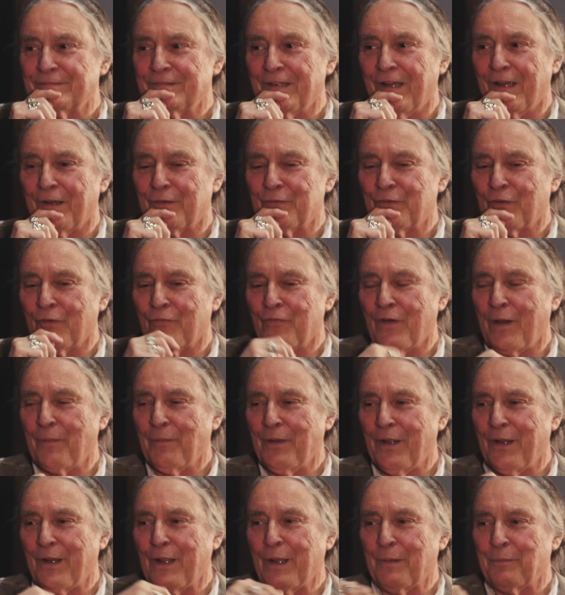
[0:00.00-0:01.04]
yeah. So if I'm
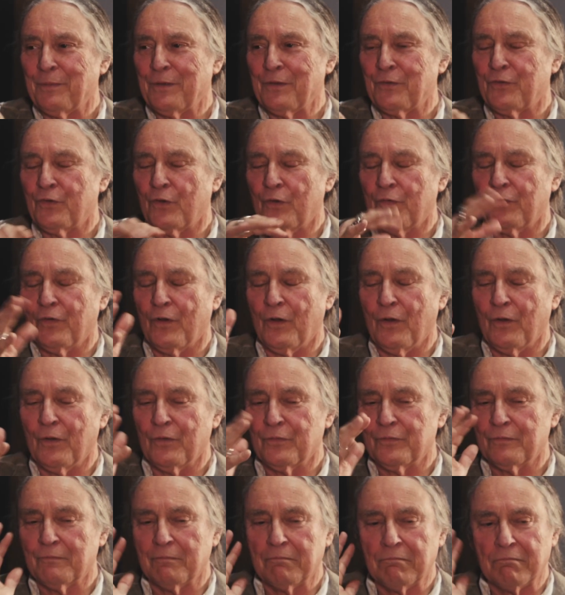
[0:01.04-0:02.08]
not happy, it's your
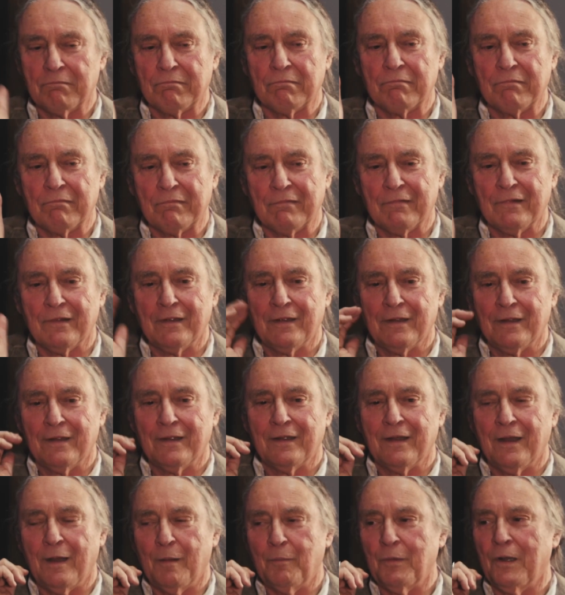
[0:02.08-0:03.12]
fault.
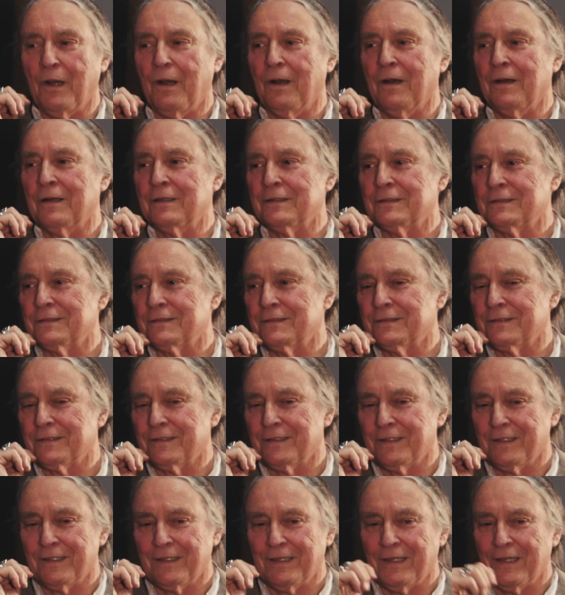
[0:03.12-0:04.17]
I'm gone.
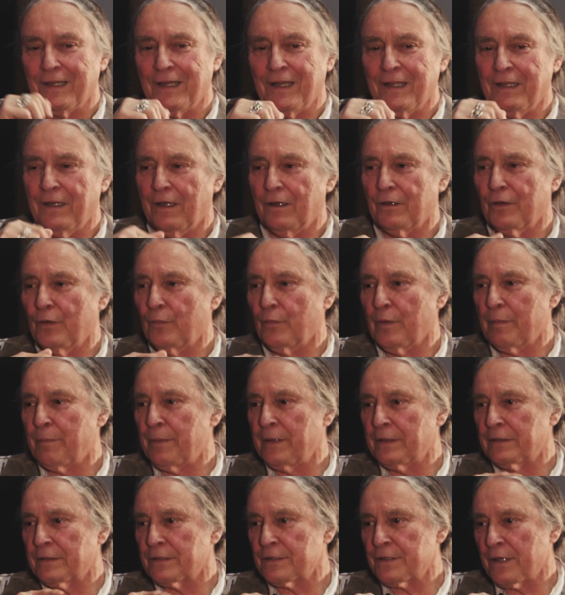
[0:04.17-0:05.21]
And I'll go
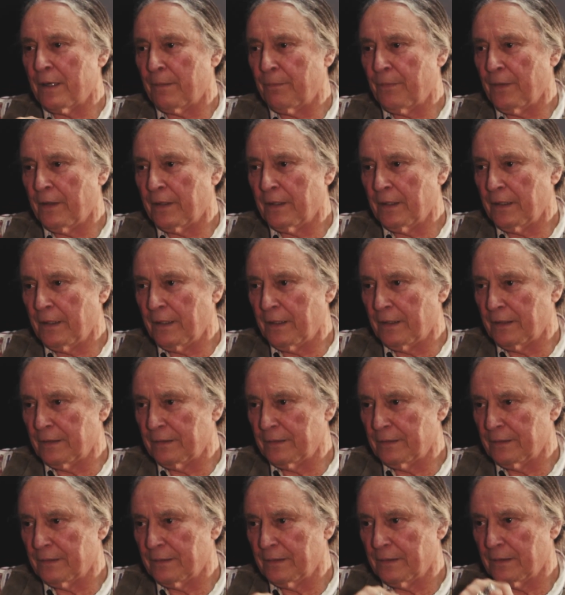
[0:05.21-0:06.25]
repeat the same thing again.
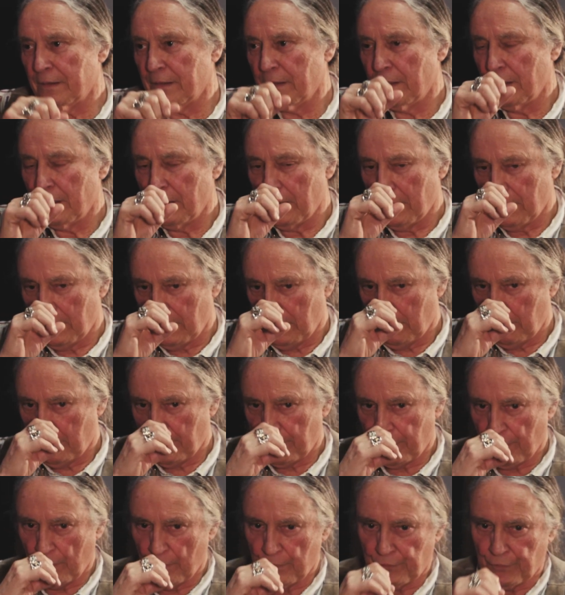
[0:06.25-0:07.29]
Yeah.
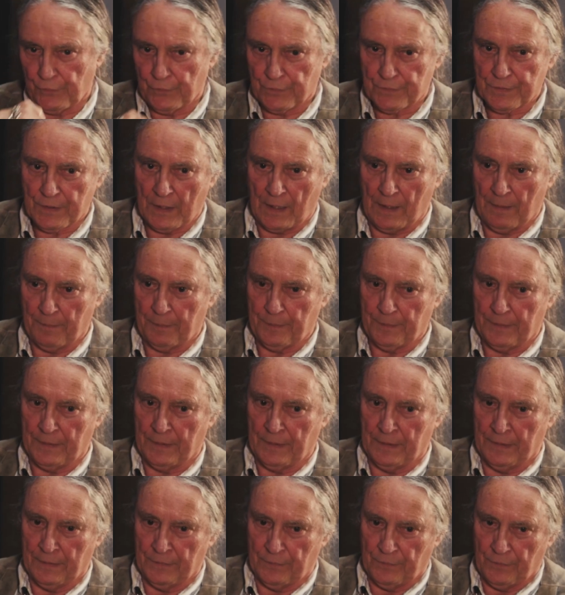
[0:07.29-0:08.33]
But those who stop
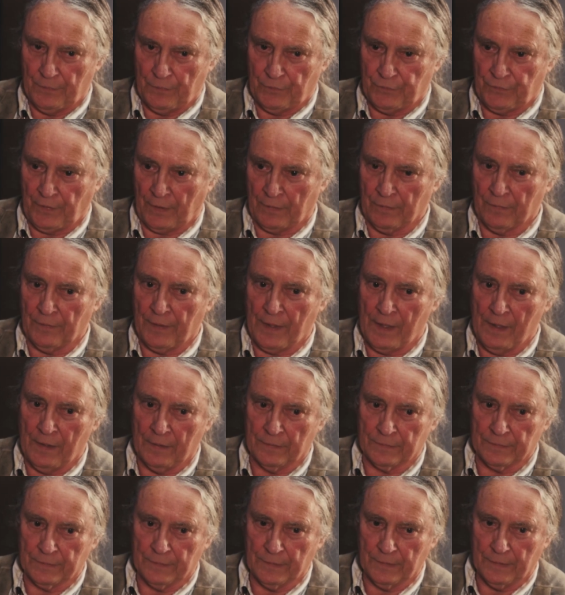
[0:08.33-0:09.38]
and settle
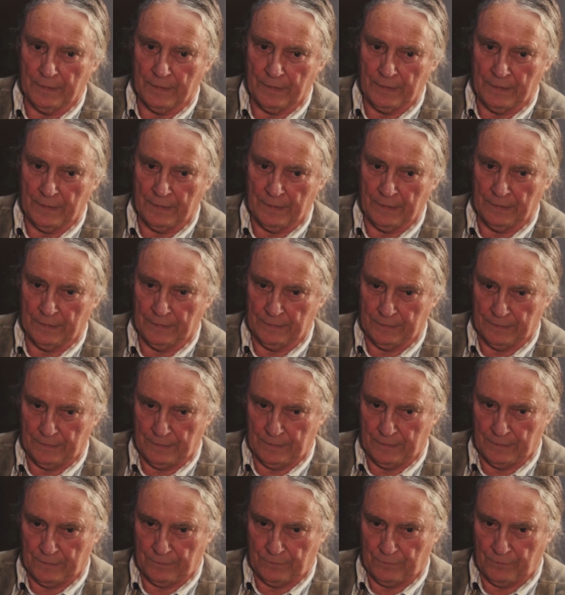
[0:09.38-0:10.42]
down, and
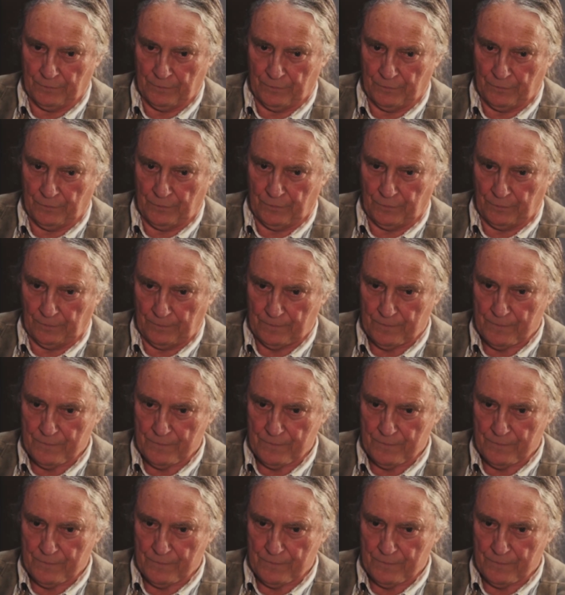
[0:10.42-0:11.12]
uh,